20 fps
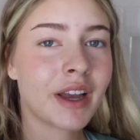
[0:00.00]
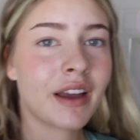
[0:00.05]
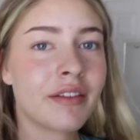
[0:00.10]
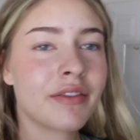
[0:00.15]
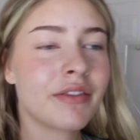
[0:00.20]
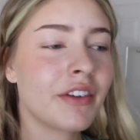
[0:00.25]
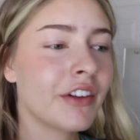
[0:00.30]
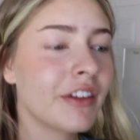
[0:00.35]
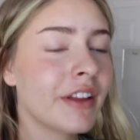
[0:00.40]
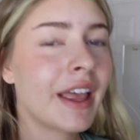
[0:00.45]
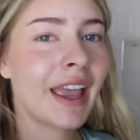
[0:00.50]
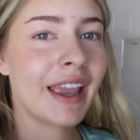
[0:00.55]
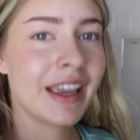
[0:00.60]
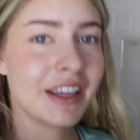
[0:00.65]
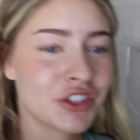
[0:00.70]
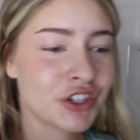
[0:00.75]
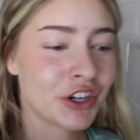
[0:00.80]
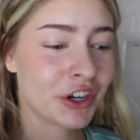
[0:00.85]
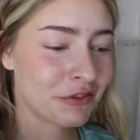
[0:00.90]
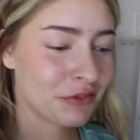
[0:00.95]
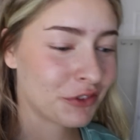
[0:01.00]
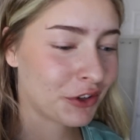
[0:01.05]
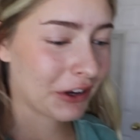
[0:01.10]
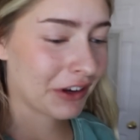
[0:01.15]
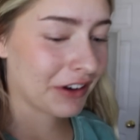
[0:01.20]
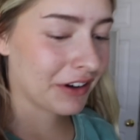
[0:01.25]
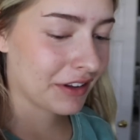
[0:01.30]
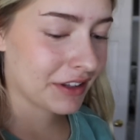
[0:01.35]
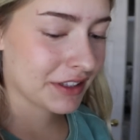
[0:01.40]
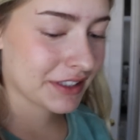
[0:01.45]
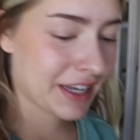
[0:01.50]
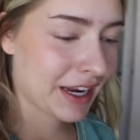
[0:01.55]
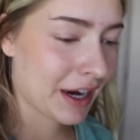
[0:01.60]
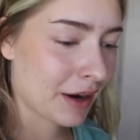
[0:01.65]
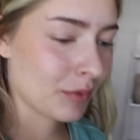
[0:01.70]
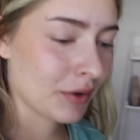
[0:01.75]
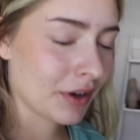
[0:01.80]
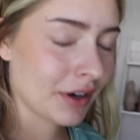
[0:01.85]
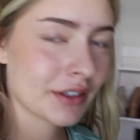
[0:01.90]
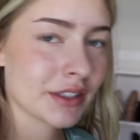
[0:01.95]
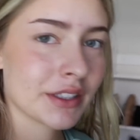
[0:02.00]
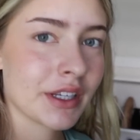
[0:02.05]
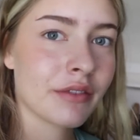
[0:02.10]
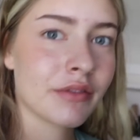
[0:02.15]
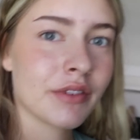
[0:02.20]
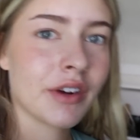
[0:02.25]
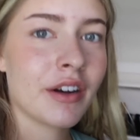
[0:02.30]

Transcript: I feel ancient vlogging on this camera because I've